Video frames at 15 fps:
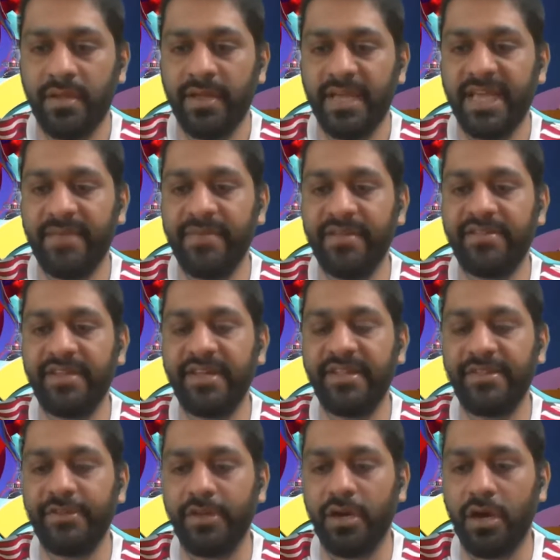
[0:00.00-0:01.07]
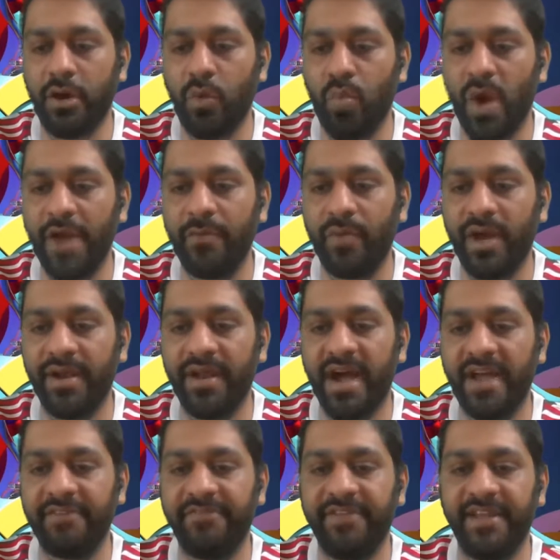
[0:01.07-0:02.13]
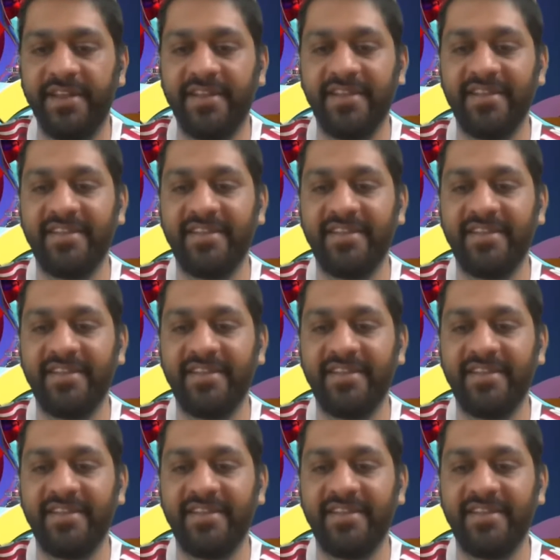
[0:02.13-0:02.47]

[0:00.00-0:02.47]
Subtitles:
AB says 1-1. I feel